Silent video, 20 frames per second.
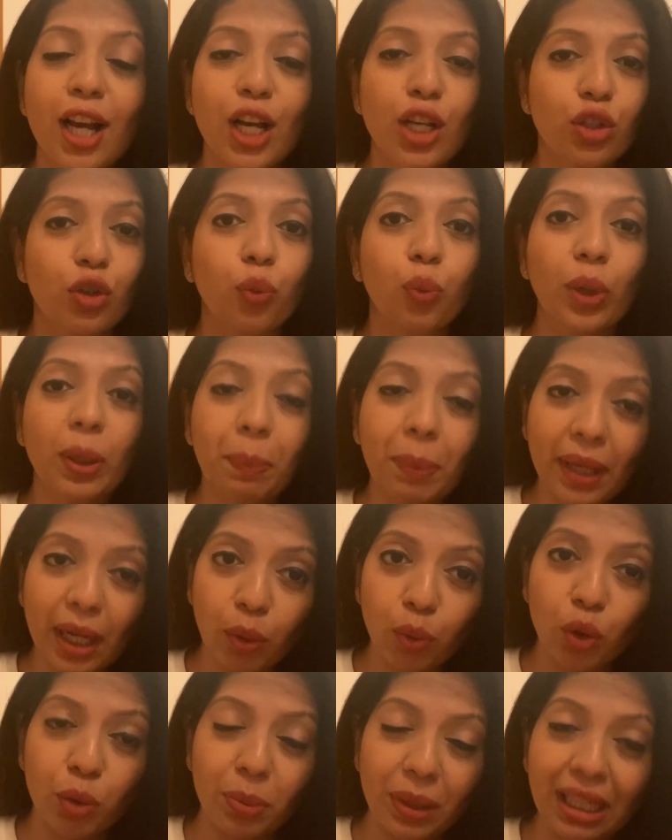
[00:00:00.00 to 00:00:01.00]
So
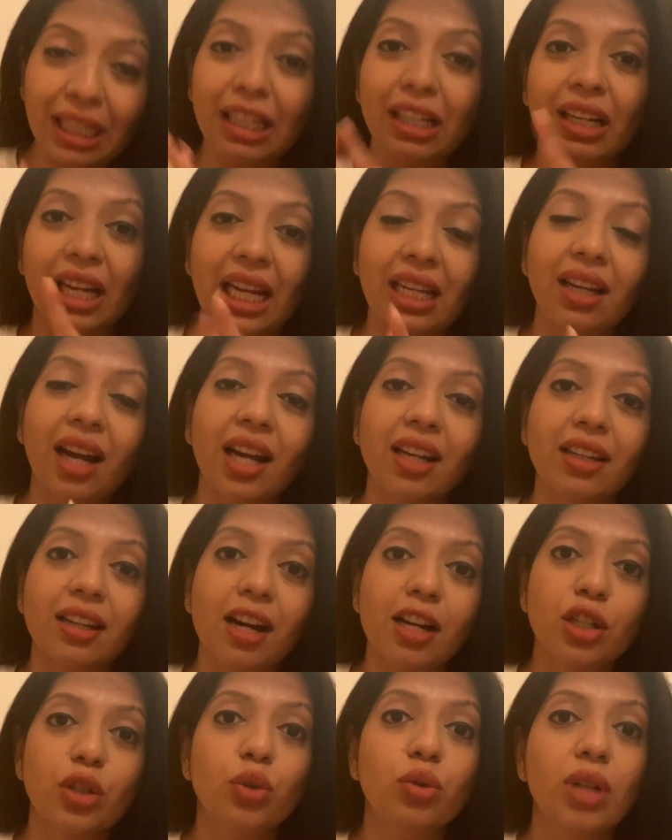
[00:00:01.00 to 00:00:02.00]
VPN would be a great
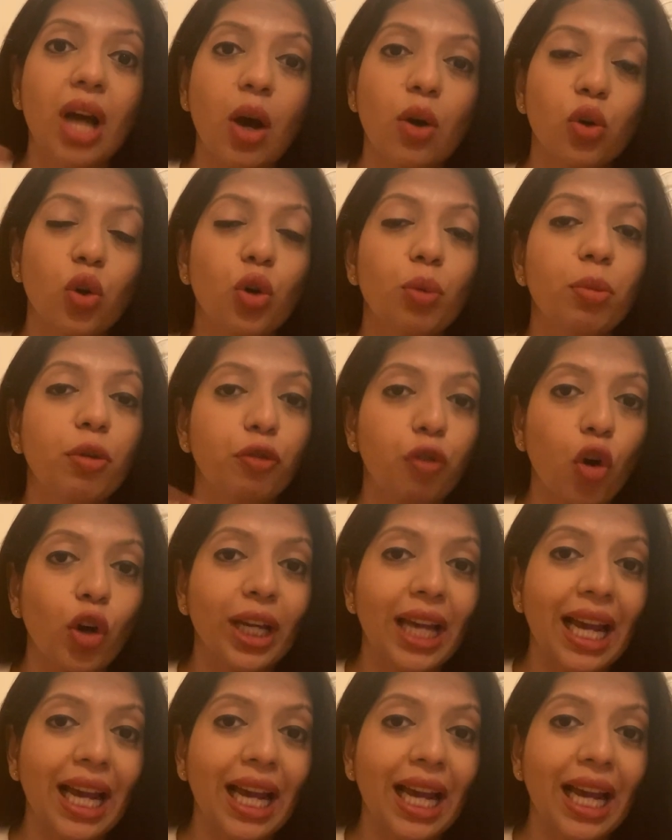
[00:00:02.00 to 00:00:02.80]
idea to download before